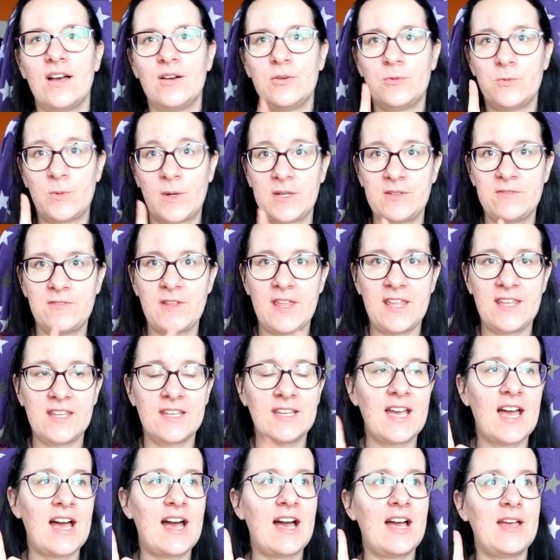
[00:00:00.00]
One
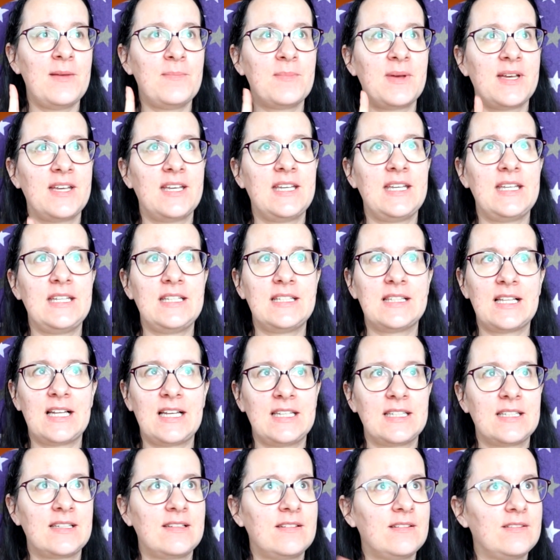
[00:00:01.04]
thing I made
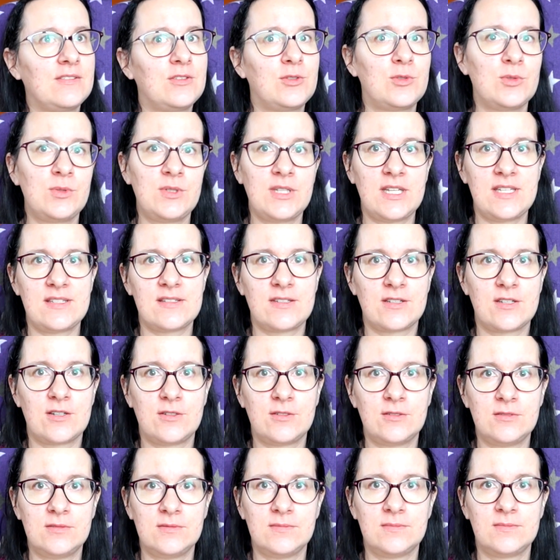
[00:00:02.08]
like 2 days
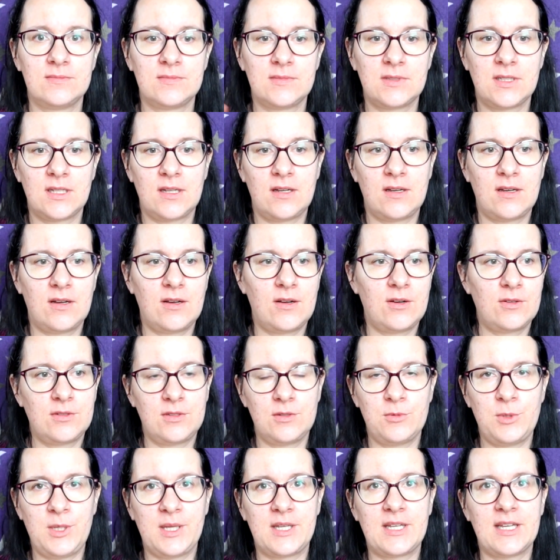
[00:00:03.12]
ago on
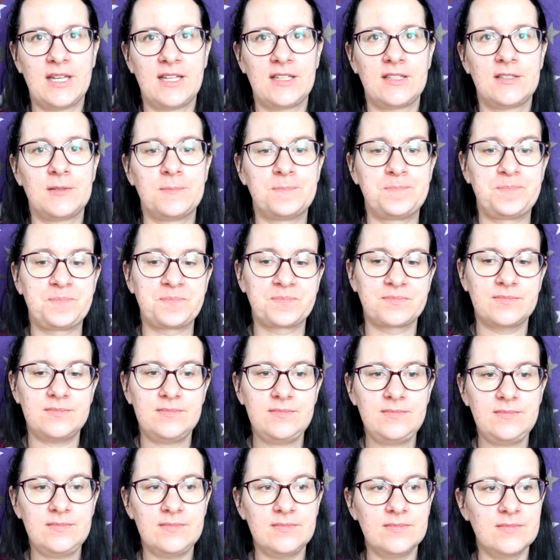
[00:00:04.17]
the weekend,
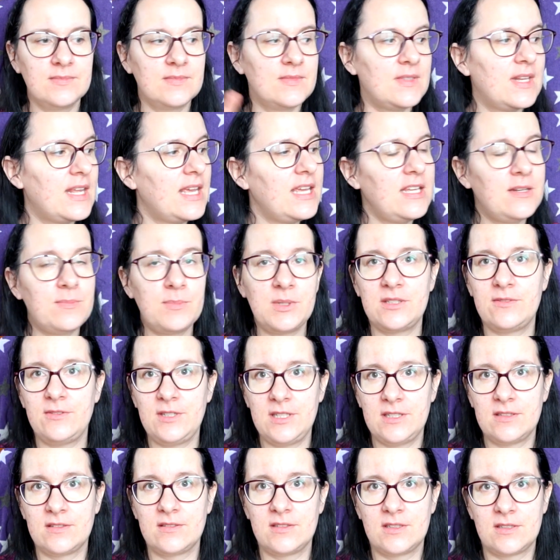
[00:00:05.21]
in
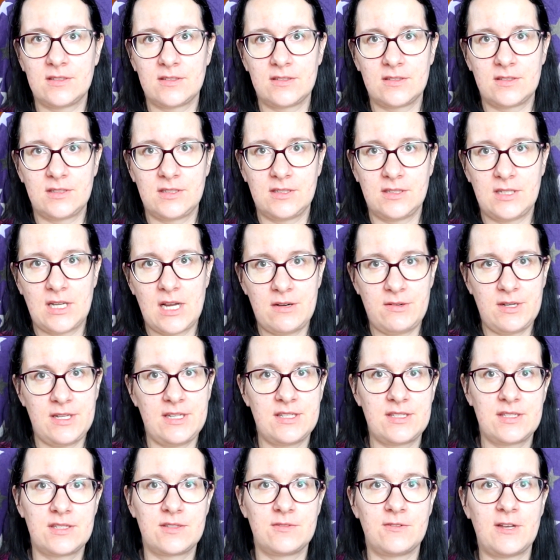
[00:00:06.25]
between the
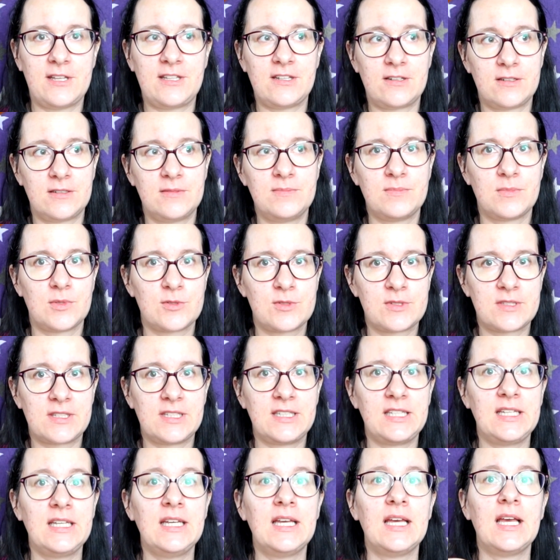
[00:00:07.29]
Aries sweater
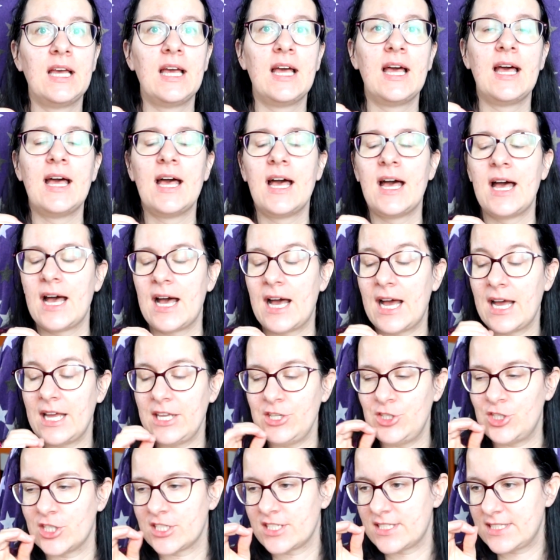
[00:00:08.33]
mostly.
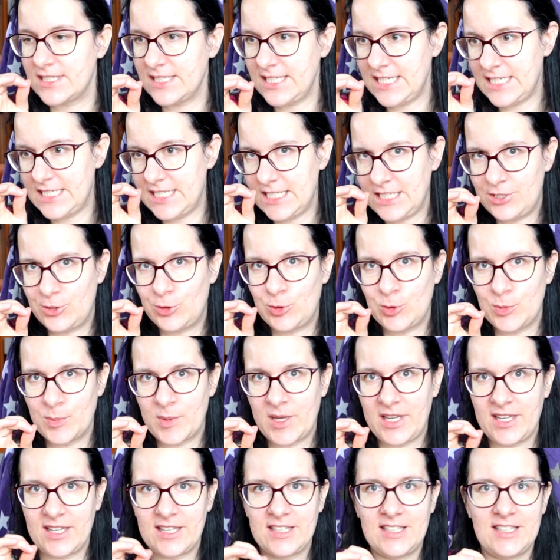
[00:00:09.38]
I just needed to
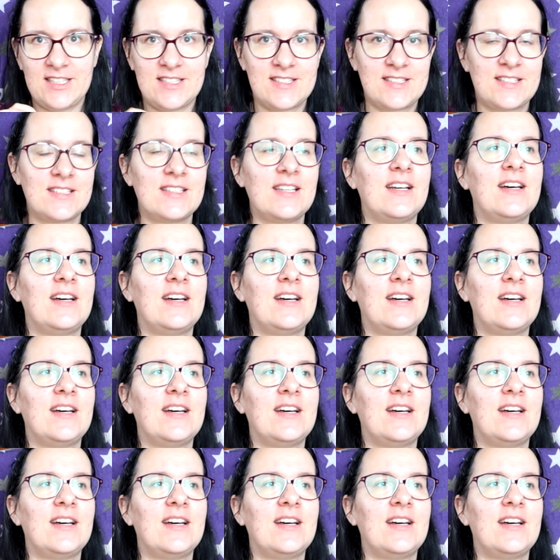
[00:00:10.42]
make this.